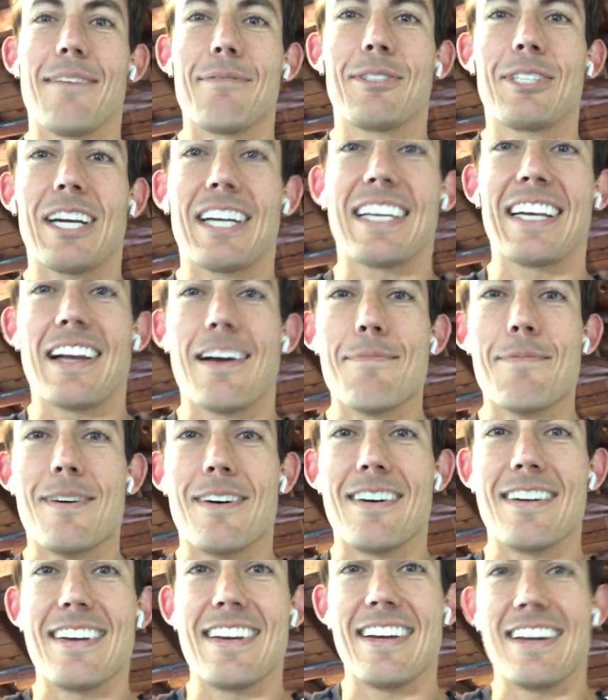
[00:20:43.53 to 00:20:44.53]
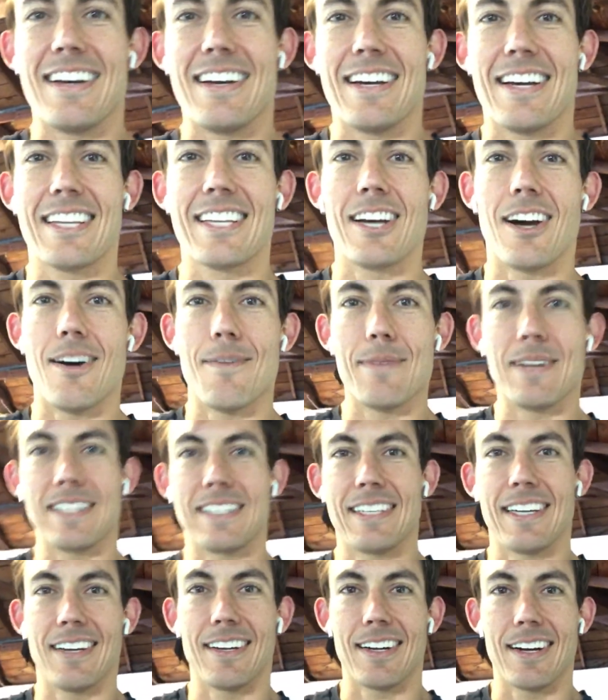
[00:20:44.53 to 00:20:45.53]
I'm checking up on
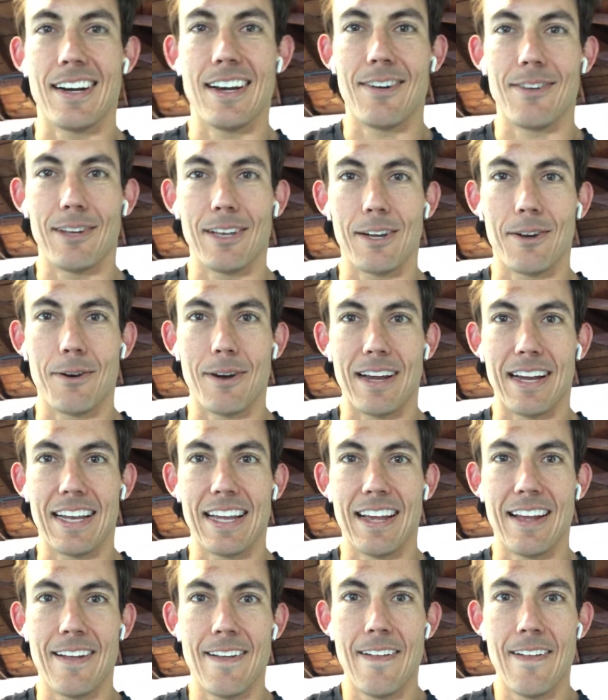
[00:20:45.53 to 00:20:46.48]
comments here really quick.